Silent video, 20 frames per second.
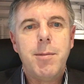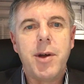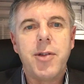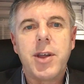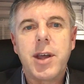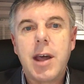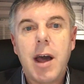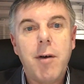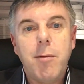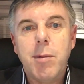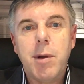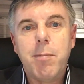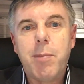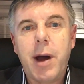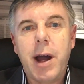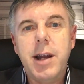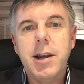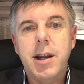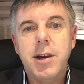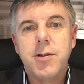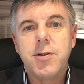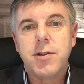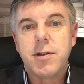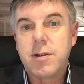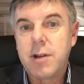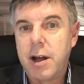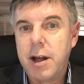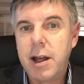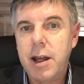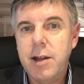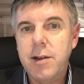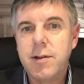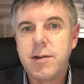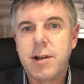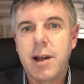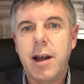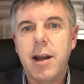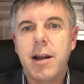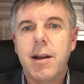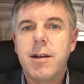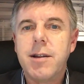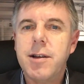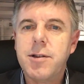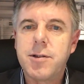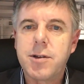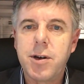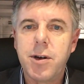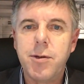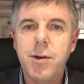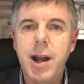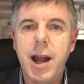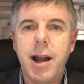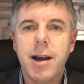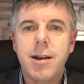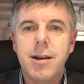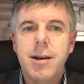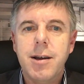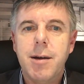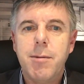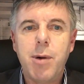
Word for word: But the government paid interest, I hear you say. That's correct.